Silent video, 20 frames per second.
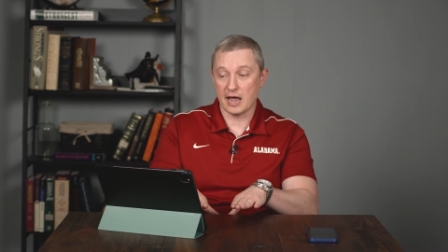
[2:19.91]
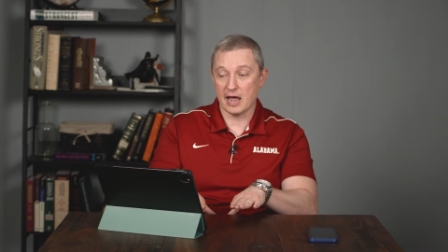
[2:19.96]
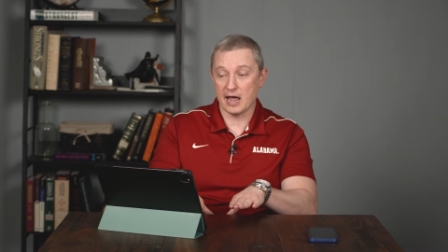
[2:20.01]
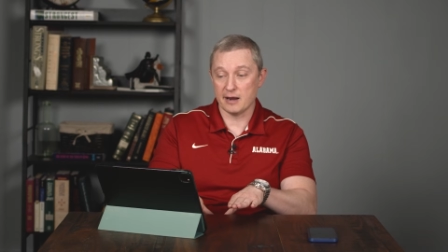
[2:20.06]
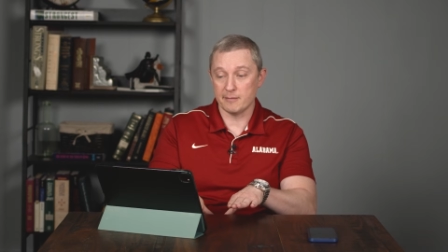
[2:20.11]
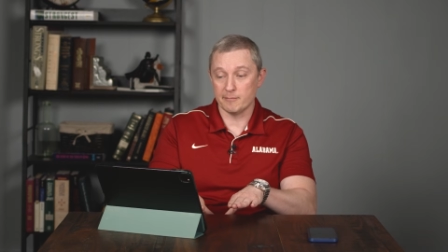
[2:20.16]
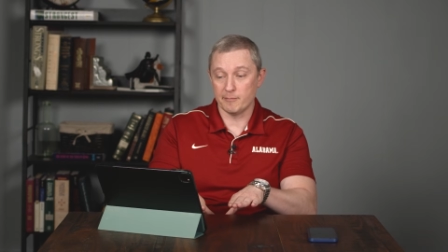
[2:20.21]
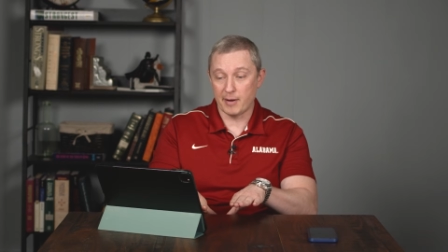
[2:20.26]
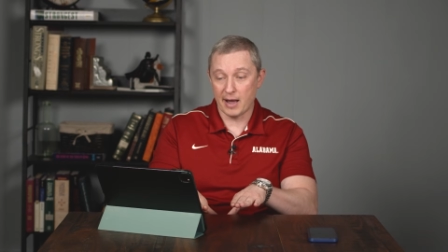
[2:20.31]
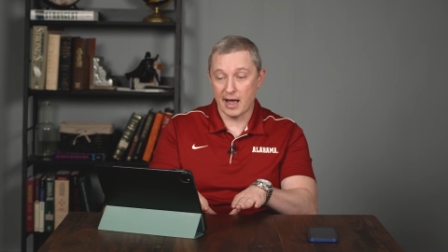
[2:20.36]

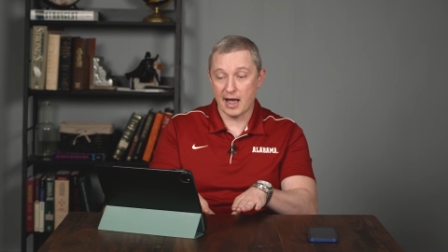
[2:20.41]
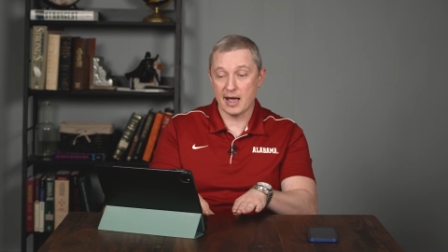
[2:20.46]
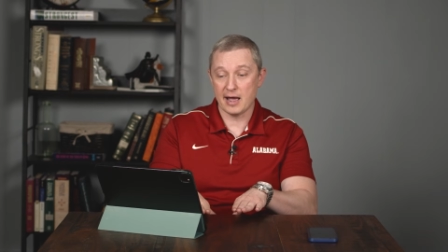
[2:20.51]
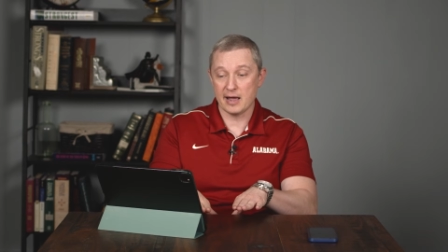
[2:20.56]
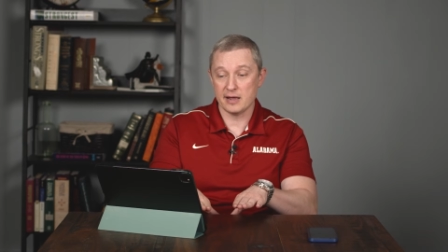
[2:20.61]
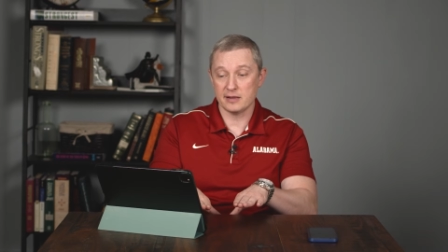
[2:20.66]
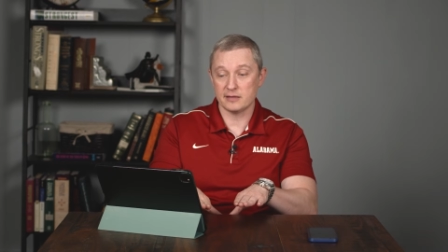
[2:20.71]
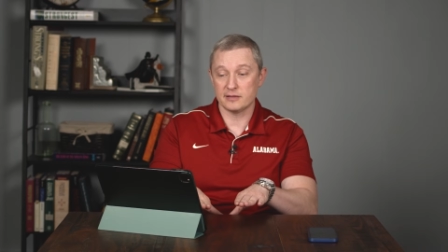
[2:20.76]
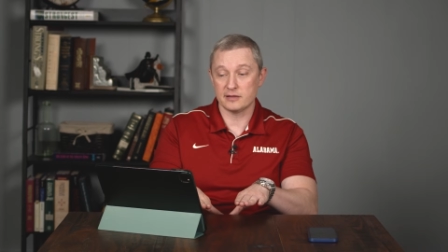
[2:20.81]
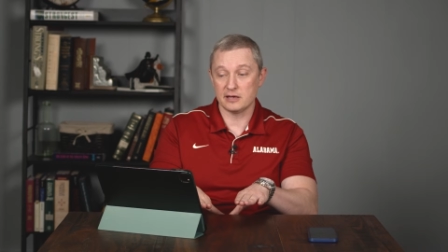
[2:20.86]
and
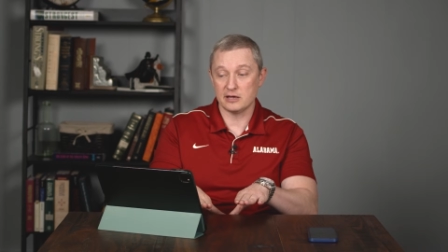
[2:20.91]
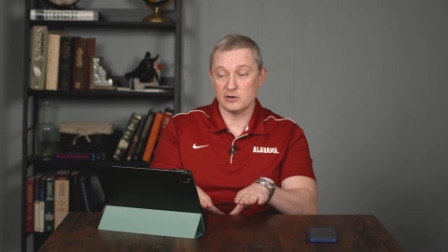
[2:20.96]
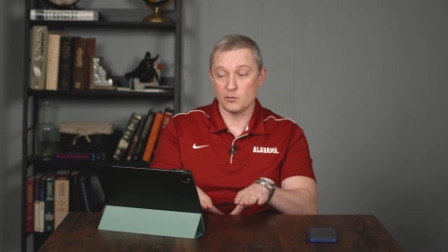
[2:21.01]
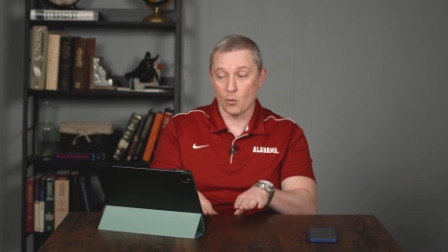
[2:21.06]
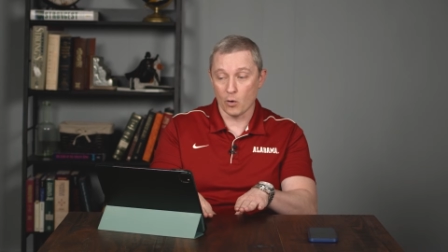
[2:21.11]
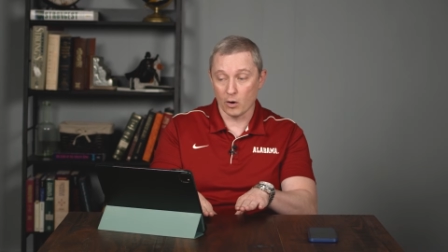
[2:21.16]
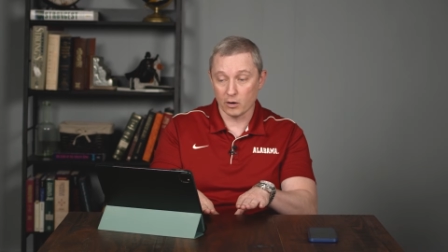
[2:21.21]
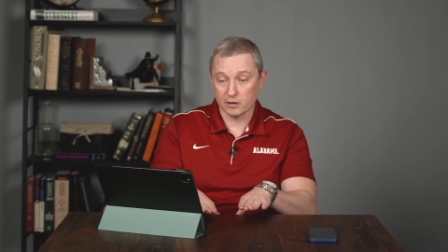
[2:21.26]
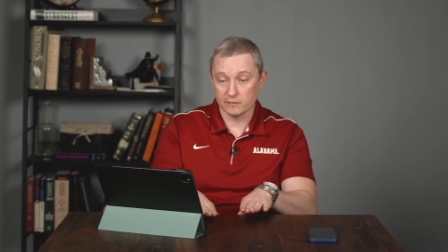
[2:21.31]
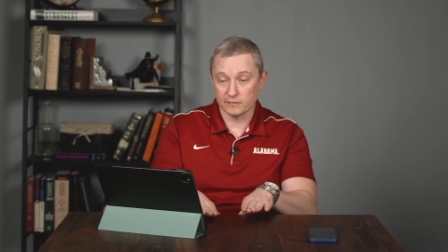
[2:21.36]
by the
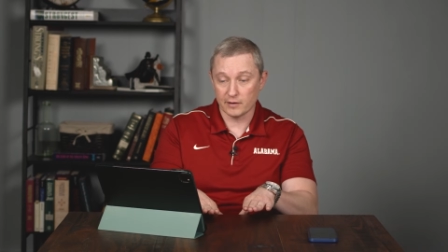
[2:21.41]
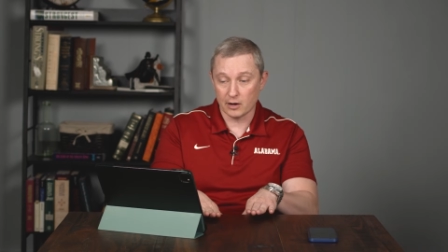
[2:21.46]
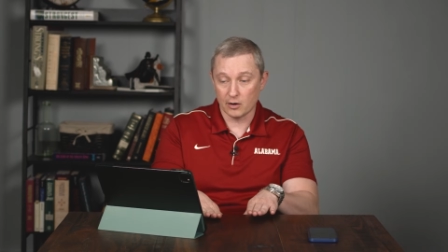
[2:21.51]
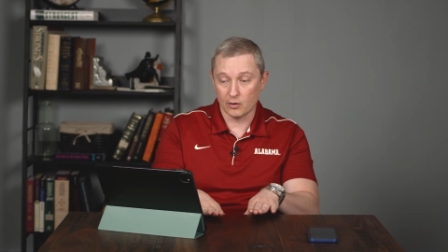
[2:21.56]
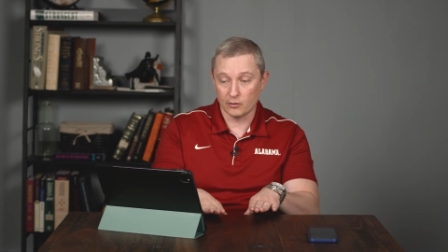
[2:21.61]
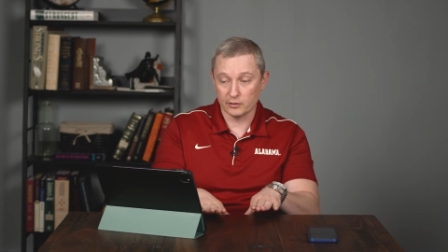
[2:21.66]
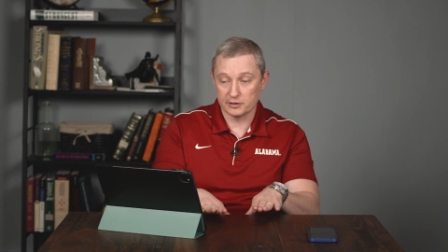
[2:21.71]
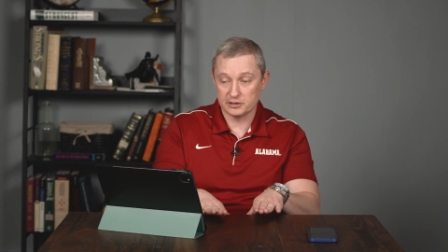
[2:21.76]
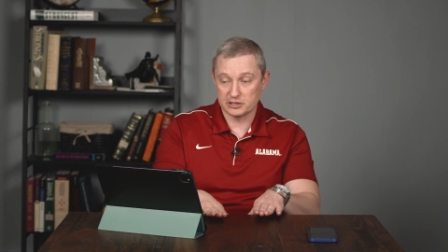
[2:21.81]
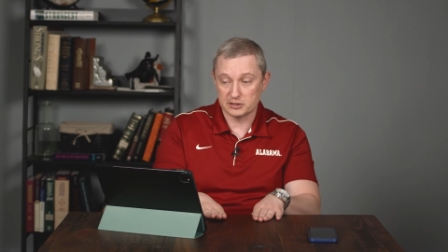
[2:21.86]
work of the
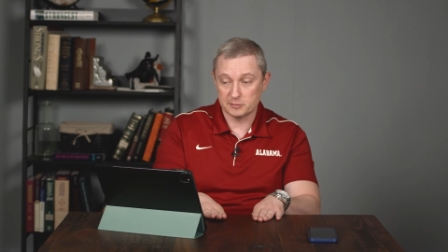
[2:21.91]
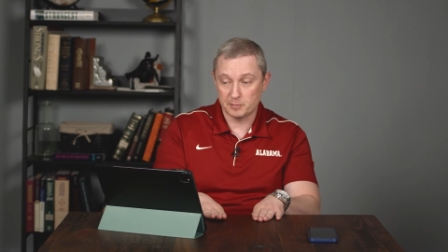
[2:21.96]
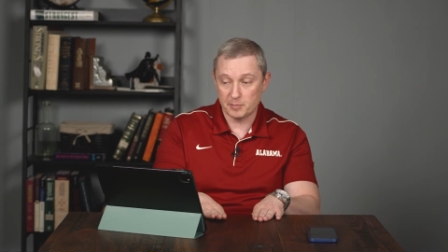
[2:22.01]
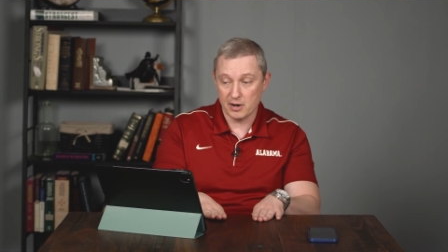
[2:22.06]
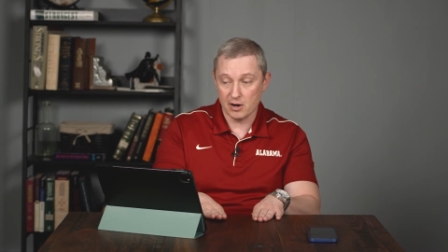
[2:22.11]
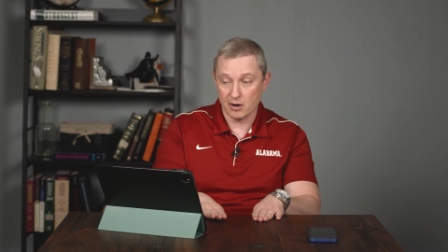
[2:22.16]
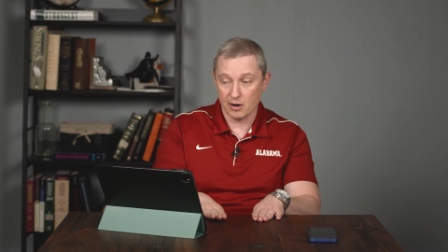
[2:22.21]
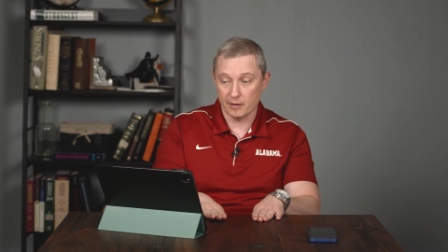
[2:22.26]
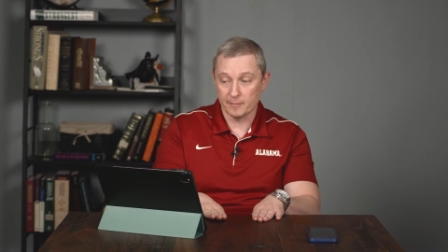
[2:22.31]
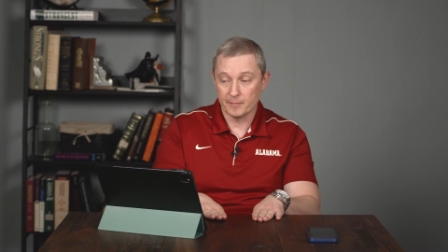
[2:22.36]
Holy
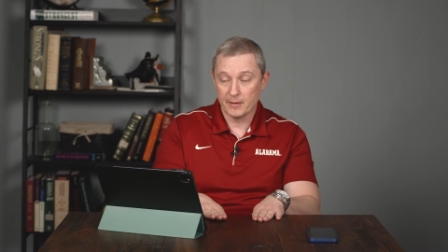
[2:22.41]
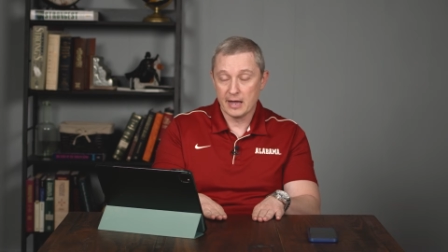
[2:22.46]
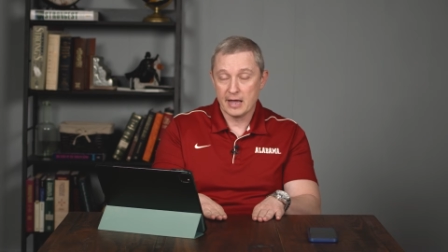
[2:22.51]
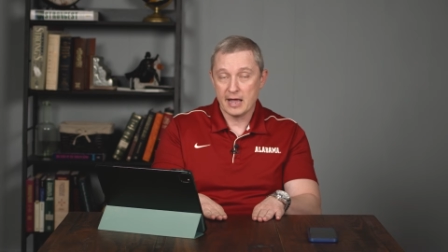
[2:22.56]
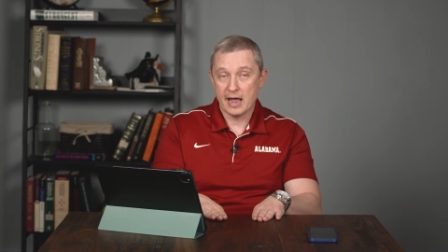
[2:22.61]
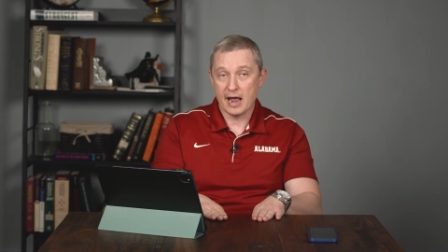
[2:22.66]
Spirit.